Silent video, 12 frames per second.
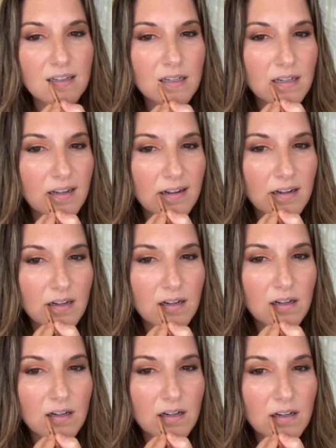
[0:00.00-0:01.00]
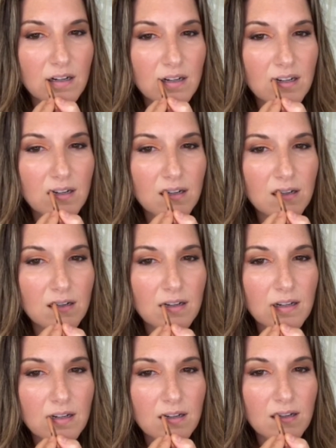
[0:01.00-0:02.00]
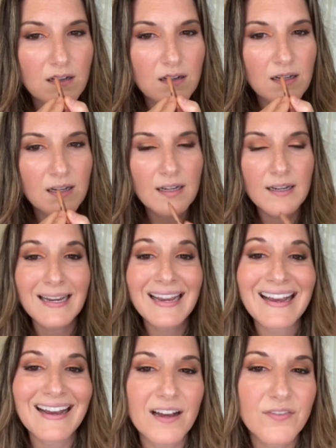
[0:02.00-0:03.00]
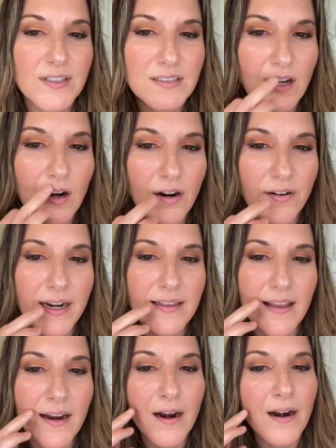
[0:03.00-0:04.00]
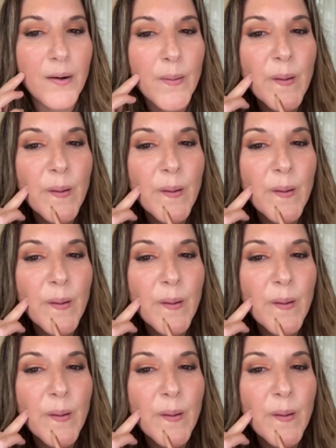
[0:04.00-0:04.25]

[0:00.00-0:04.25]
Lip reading: Now, I have a scar right there,